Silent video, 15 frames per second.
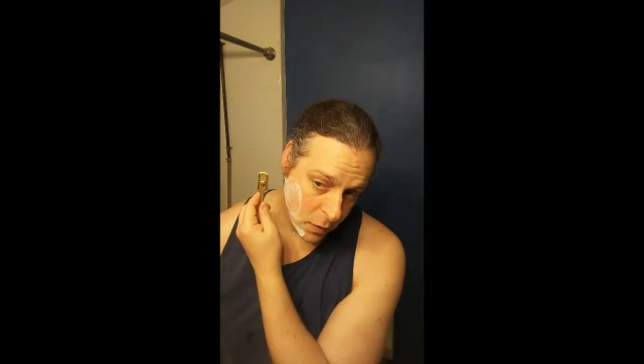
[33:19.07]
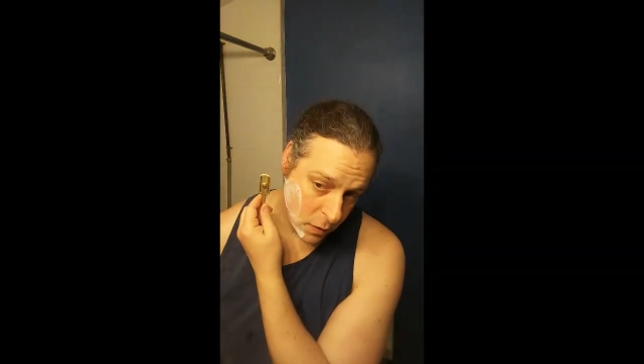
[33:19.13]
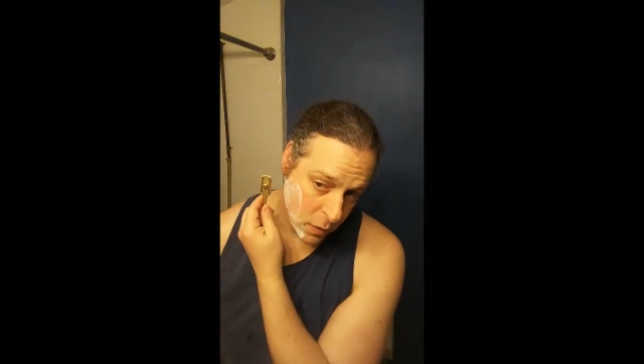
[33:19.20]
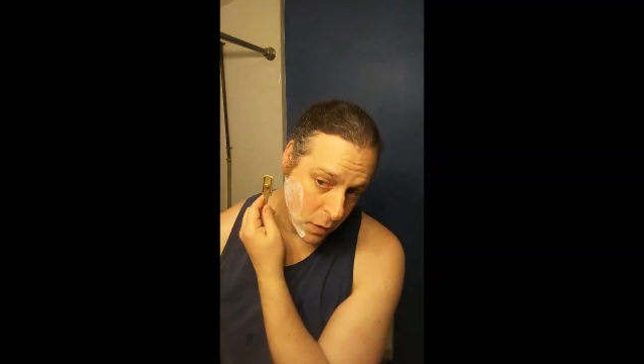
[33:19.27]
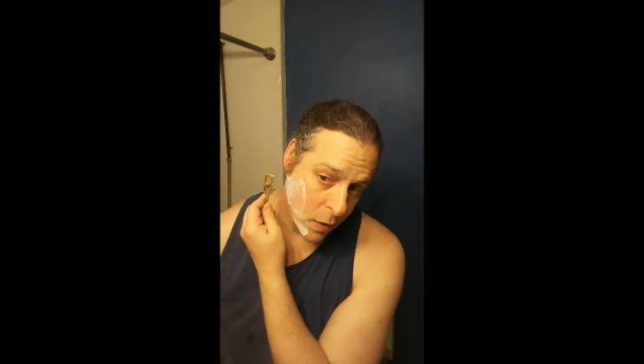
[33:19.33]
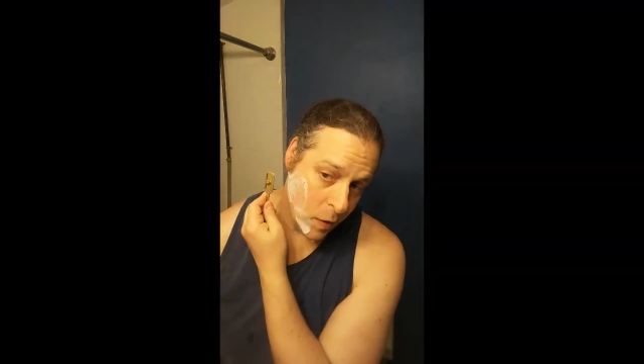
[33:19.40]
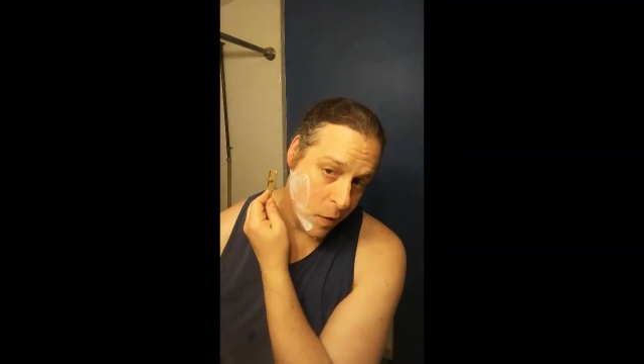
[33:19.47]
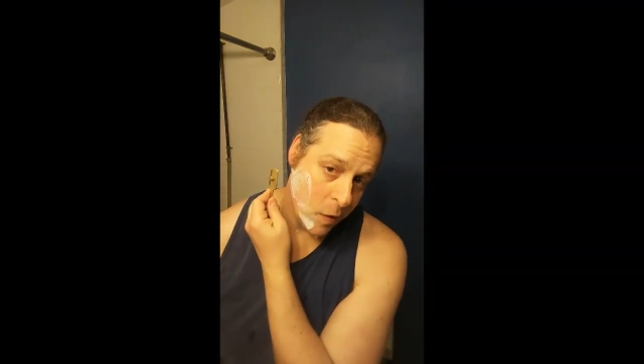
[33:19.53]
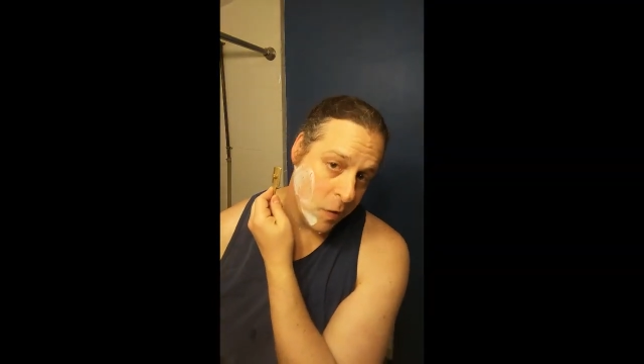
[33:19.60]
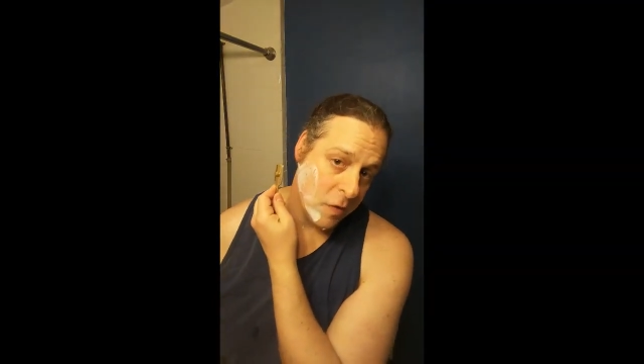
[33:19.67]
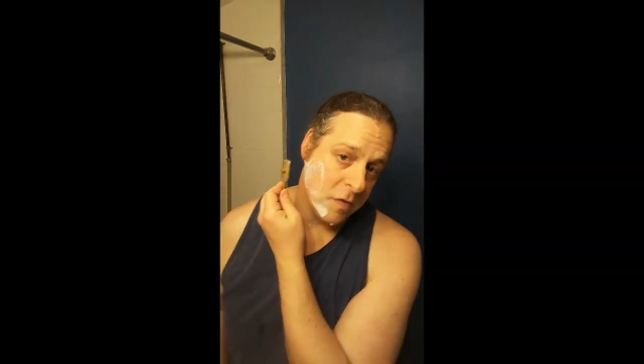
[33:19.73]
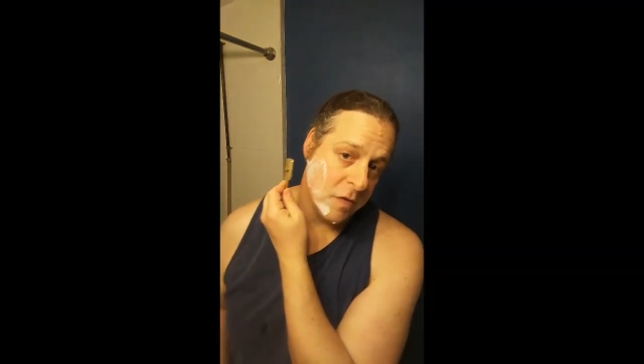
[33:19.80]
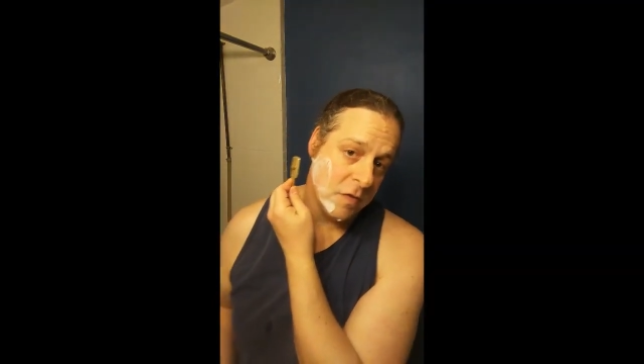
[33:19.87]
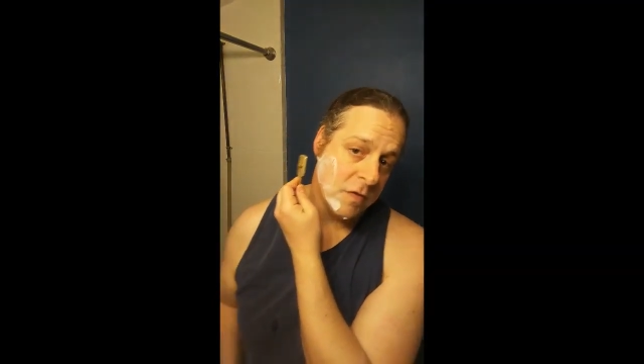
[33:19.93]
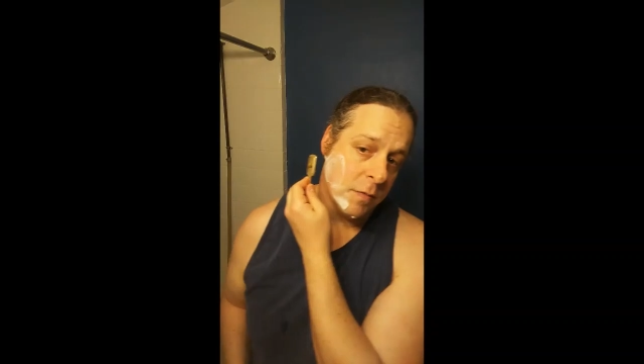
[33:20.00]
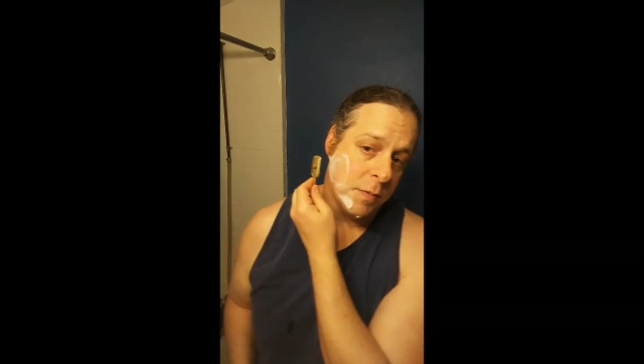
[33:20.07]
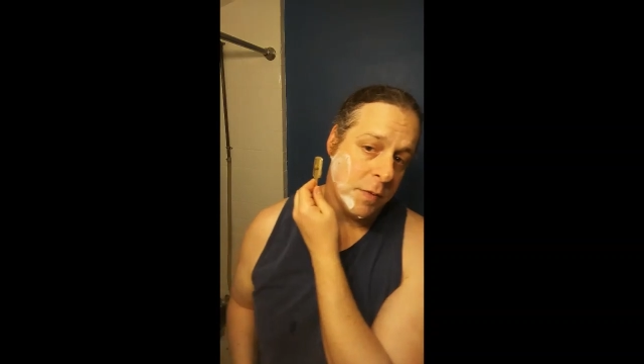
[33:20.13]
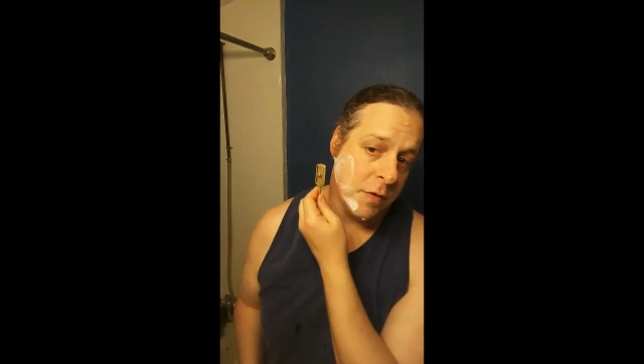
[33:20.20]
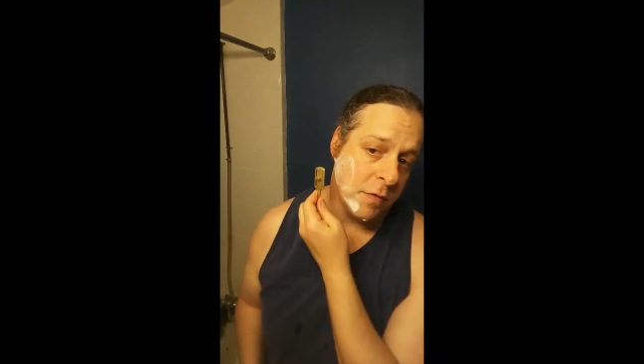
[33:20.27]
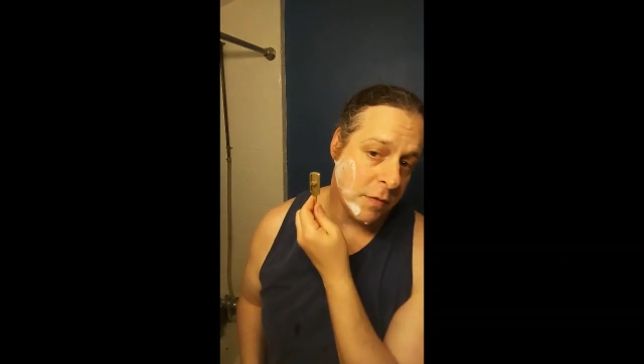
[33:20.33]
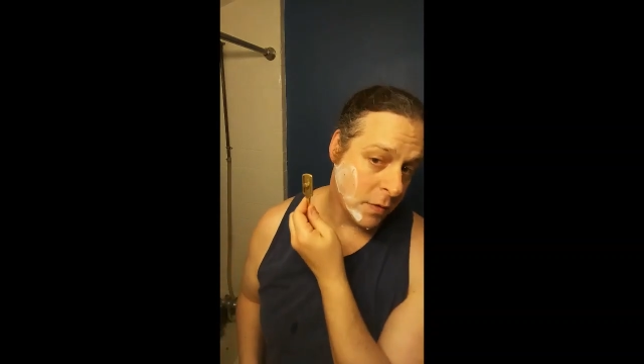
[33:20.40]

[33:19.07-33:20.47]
Okay, this is a bit of